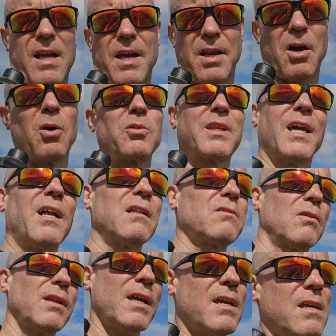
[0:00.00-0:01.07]
got a hotel
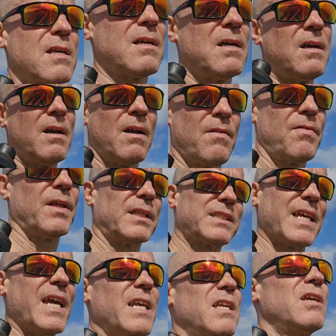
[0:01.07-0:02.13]
today, that's
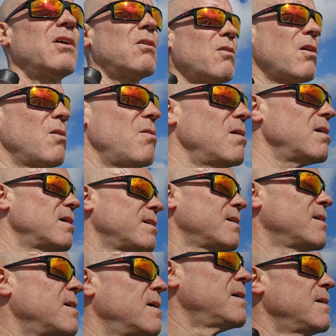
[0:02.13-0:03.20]
80 euro.
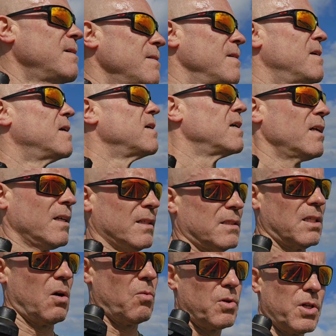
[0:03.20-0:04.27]

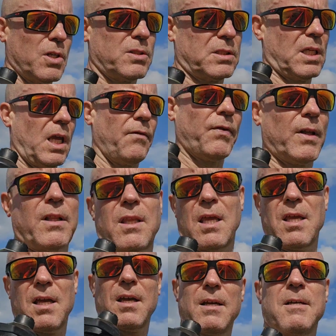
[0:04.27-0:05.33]
So we just see if it
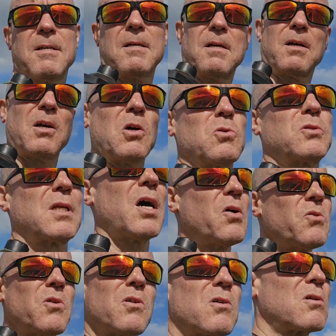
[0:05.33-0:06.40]
goes
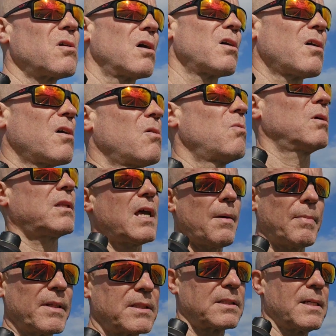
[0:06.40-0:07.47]
down or what
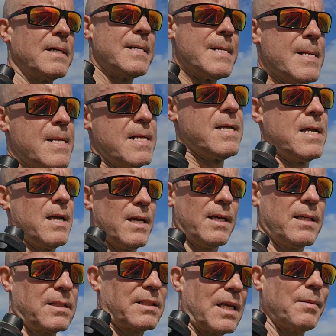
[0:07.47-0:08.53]
happens.
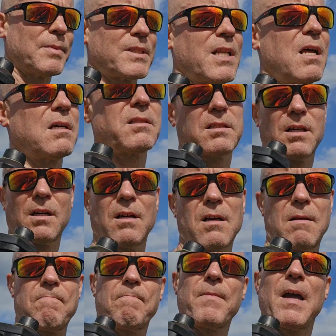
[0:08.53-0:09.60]
Same as last year,
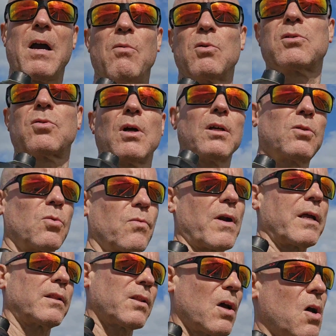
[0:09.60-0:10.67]
I will try to
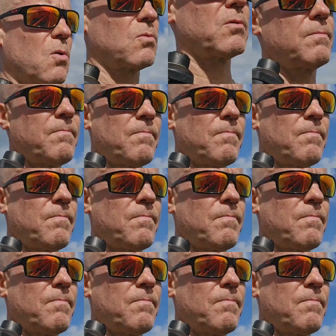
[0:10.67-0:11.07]
write down